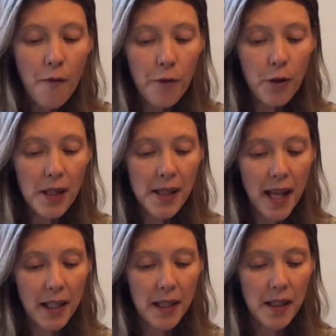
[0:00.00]
For a
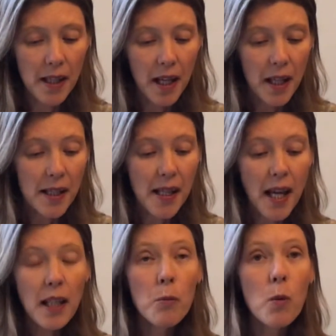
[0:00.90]
second,
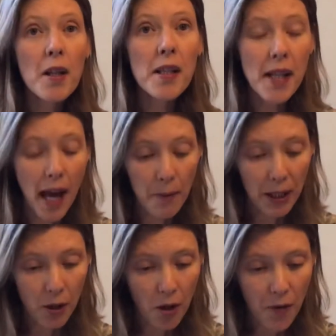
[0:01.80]
Stanley wondered how
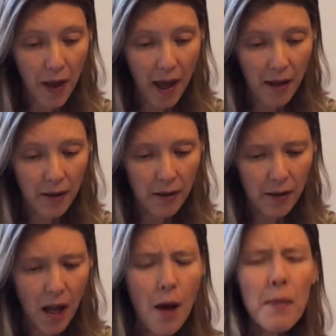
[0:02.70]
it got there,
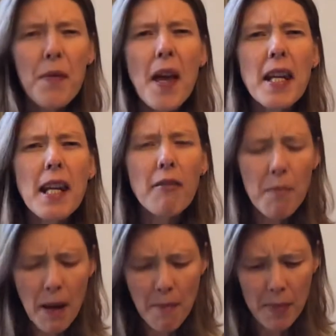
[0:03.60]
but then he
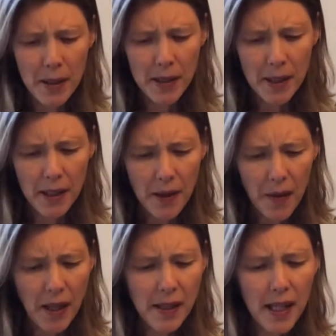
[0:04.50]
remembered
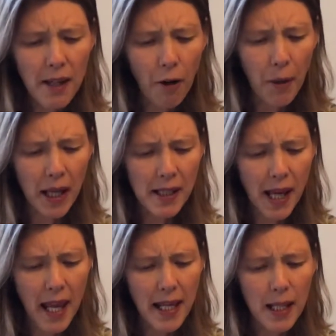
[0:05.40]
that Zero had
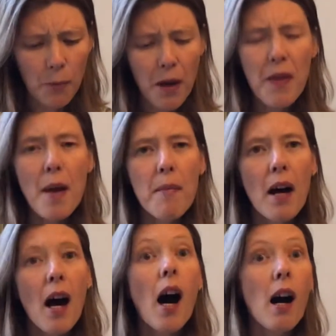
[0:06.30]
taken it with him
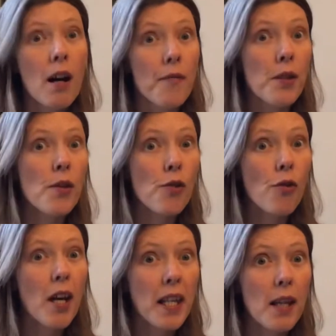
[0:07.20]
after
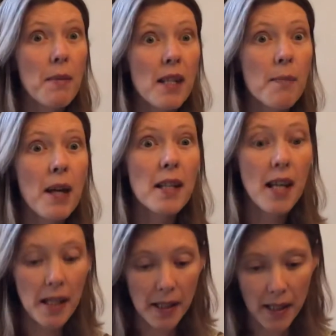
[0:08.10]
striking Mr.
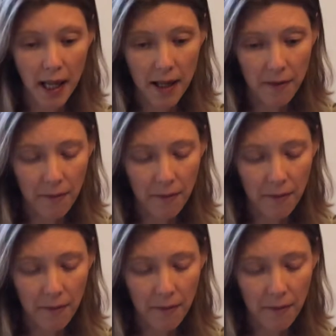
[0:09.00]
Pendanski.